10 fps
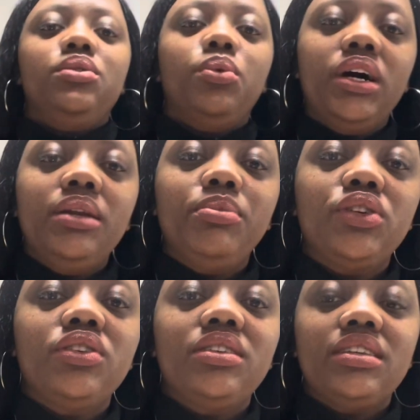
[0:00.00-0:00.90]
one,
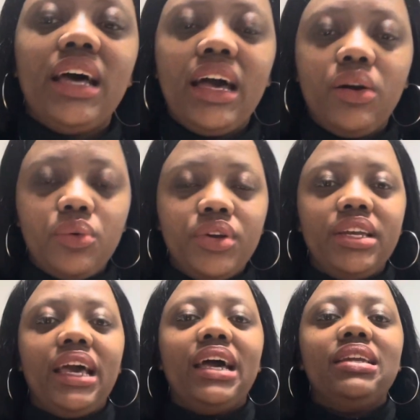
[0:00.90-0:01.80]
because I already
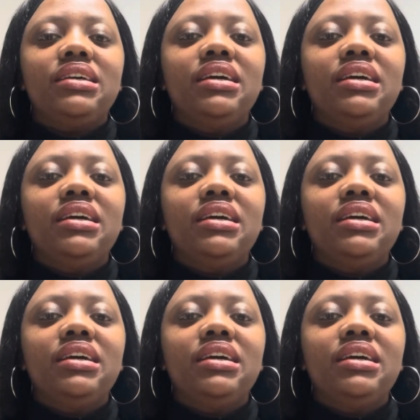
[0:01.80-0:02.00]
had